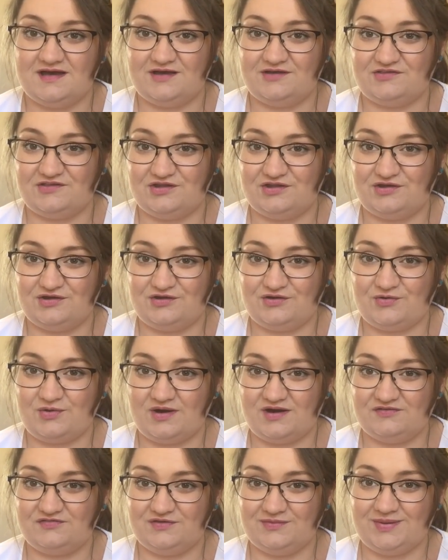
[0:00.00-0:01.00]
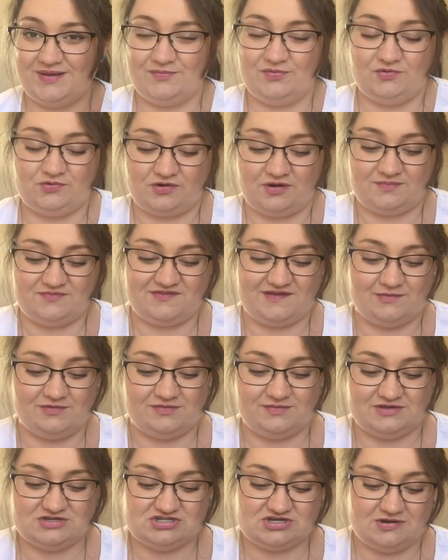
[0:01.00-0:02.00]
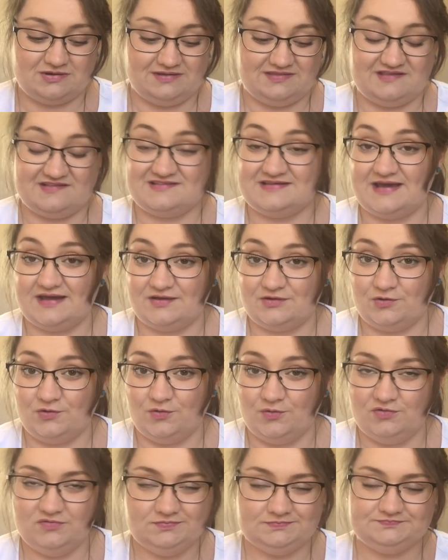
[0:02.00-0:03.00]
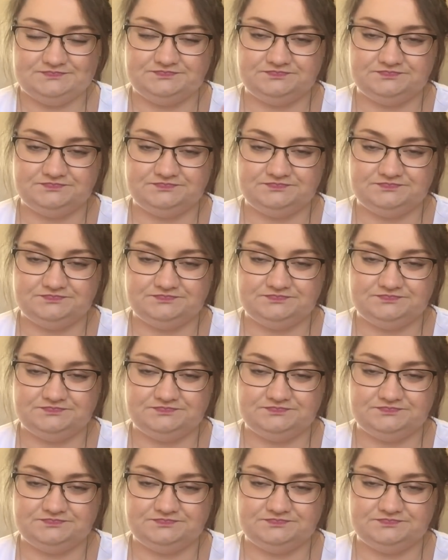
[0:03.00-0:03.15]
because I know quite a few people were upset with me showing this deck at all,